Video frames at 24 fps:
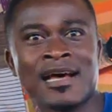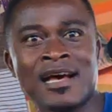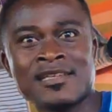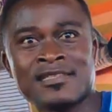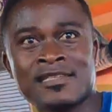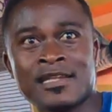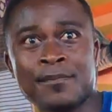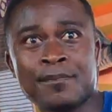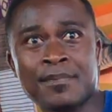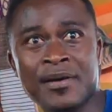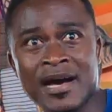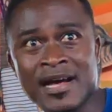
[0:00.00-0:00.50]
That's
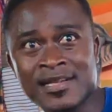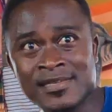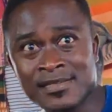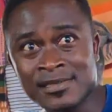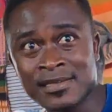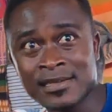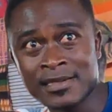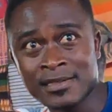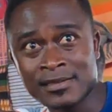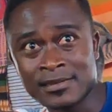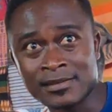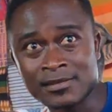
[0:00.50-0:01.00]
the
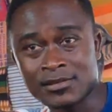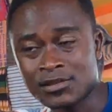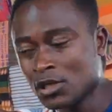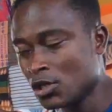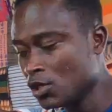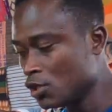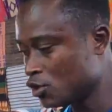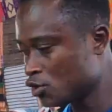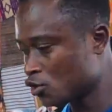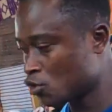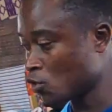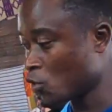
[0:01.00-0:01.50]
pattern header.
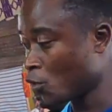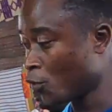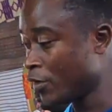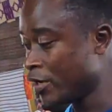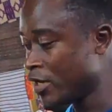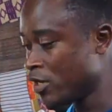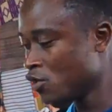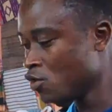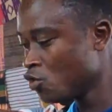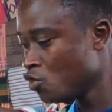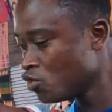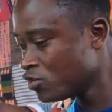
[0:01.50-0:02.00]
So we
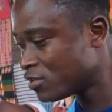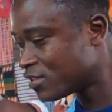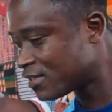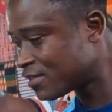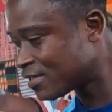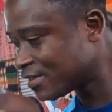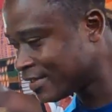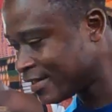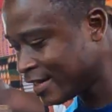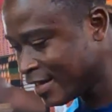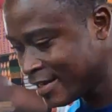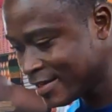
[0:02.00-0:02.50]

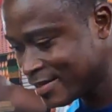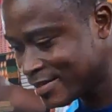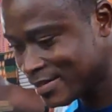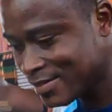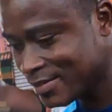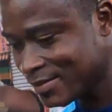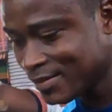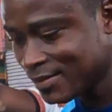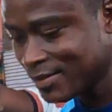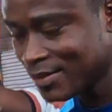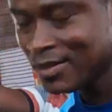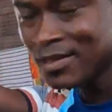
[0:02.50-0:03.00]
use this